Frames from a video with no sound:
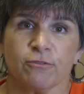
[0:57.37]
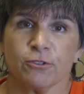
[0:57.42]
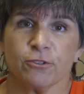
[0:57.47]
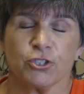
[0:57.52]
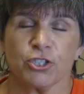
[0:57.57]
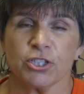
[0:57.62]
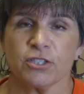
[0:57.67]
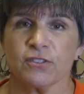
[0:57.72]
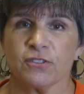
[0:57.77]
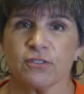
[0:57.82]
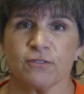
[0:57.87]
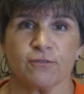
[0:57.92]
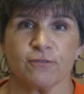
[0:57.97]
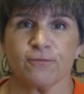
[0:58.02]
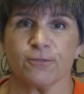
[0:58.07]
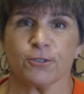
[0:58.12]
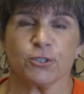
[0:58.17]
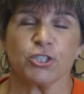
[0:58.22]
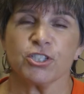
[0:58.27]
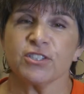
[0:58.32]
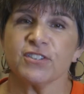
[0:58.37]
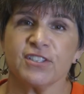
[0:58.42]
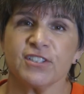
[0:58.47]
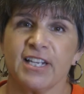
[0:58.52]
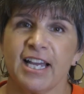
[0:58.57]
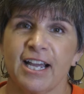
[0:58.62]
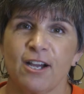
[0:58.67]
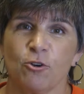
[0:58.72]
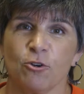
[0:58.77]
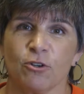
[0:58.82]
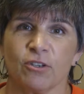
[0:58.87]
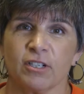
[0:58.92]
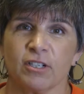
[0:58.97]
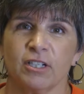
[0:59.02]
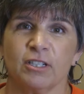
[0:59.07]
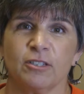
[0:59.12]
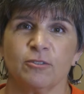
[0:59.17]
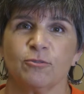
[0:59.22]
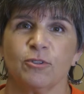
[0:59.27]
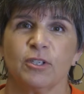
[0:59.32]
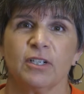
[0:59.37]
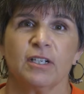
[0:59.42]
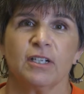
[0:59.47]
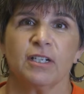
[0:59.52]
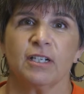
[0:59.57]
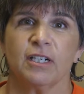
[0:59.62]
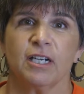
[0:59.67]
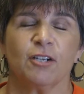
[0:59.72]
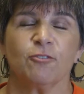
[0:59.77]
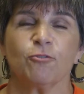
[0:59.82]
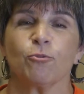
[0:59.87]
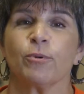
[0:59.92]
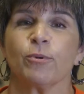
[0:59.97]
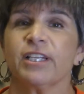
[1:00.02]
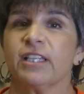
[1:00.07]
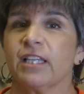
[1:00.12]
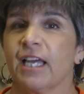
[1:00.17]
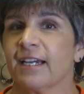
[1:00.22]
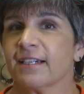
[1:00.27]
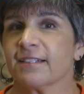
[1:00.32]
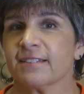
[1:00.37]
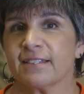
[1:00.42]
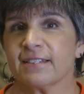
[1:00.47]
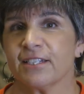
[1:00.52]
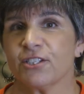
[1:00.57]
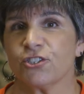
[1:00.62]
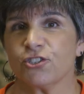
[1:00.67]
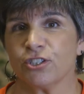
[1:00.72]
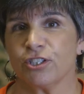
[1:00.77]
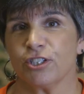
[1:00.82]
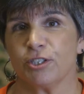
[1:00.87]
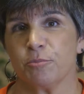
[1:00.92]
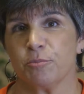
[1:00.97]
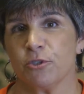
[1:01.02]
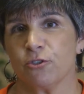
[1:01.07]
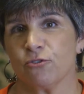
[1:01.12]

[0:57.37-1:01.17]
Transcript: for just for just an hour of of relaxation and